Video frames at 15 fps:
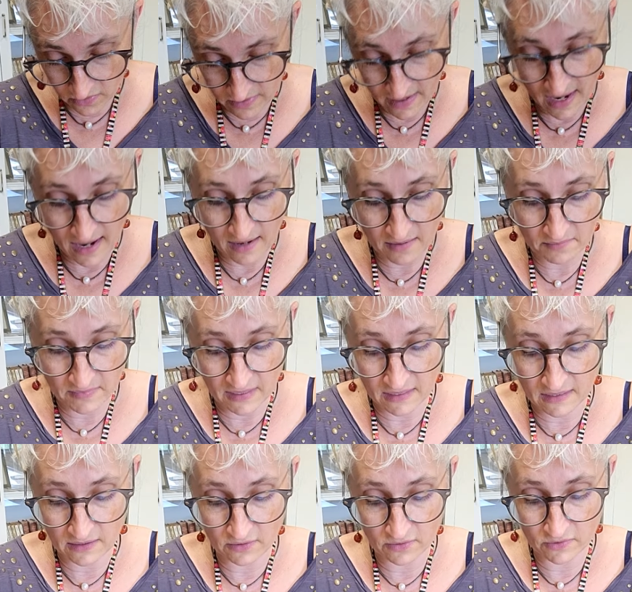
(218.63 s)
that my
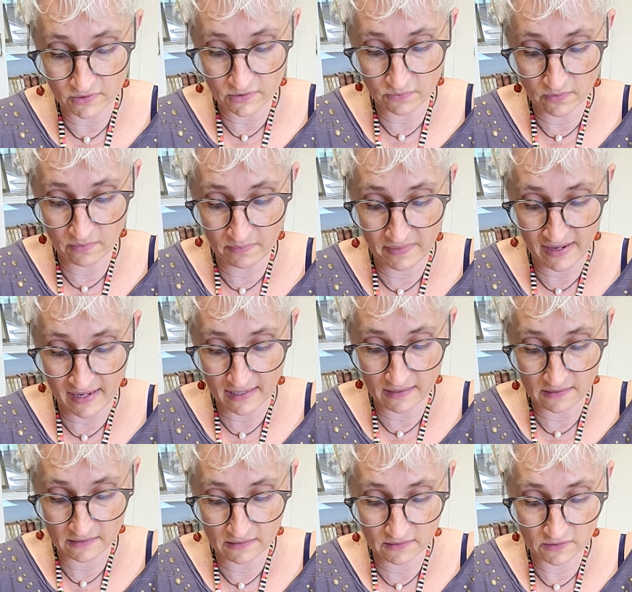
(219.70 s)
ears will
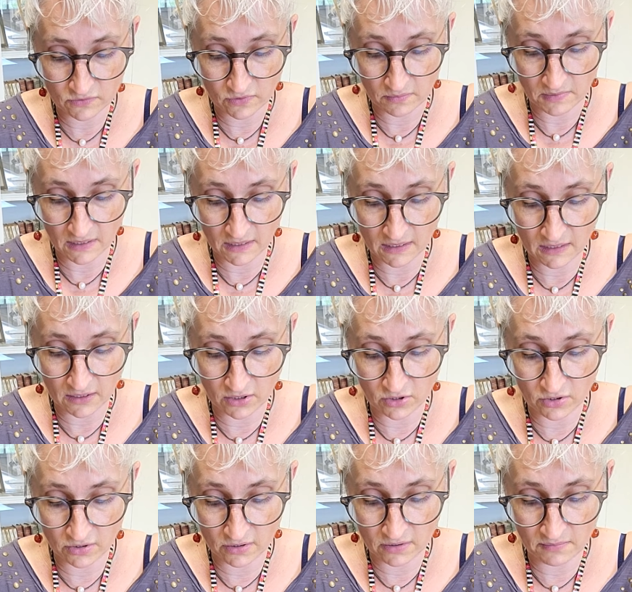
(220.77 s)
bend. So I'm gonna get a
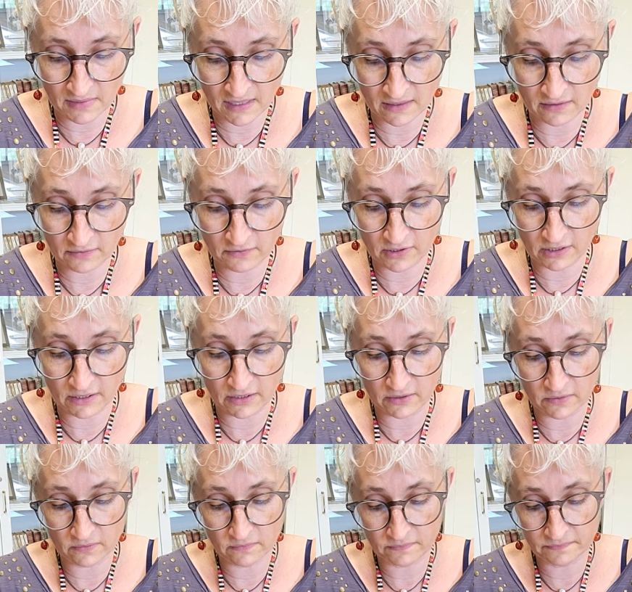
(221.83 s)
good amount of
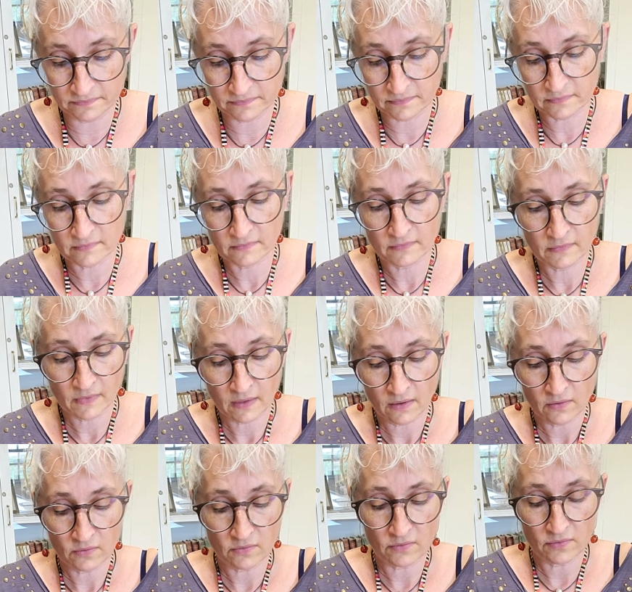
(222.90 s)
glue
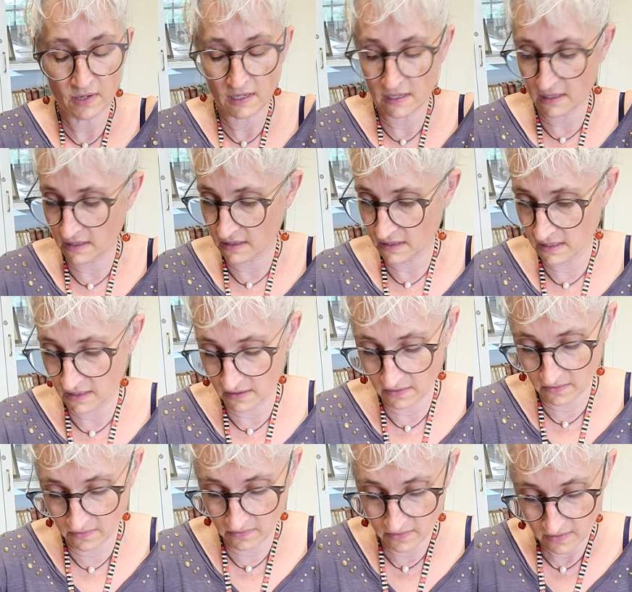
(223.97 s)
right in there.